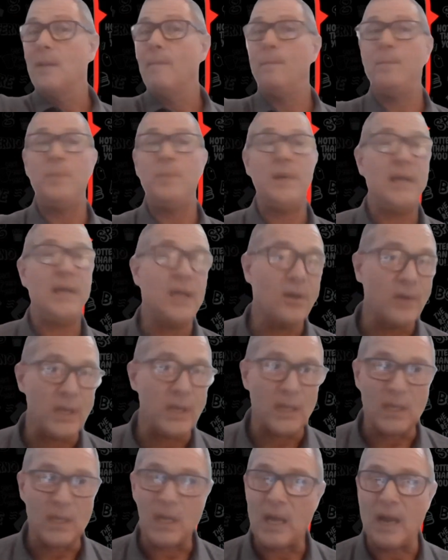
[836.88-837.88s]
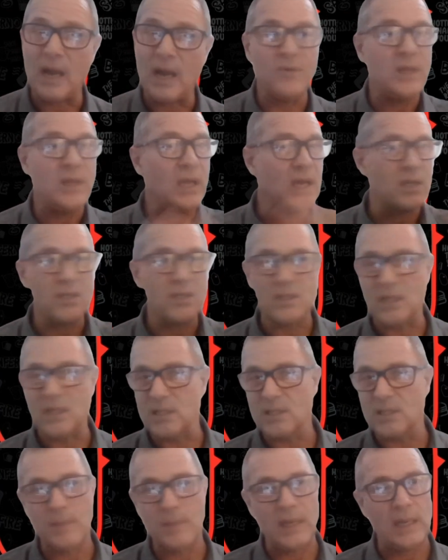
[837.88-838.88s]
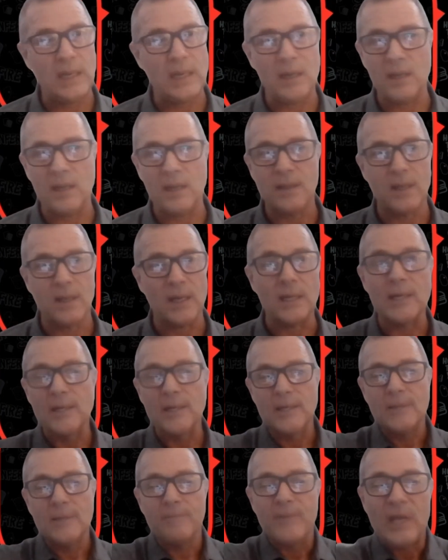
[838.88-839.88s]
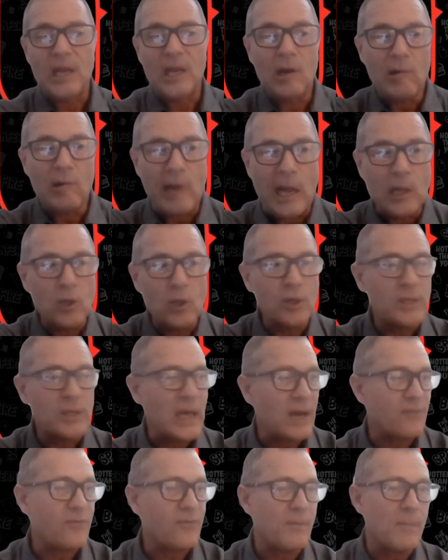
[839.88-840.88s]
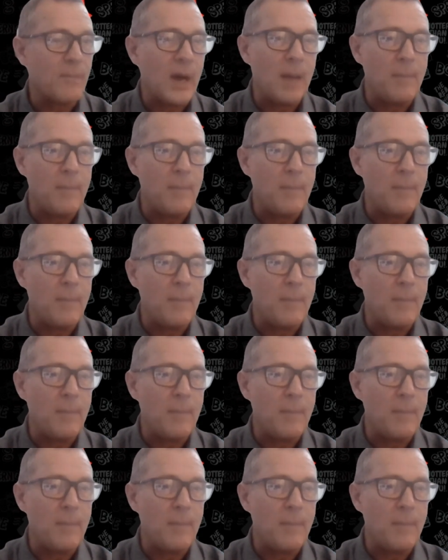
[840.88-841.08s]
period. Everything else doesn't mean anything. You know, and I learned that from my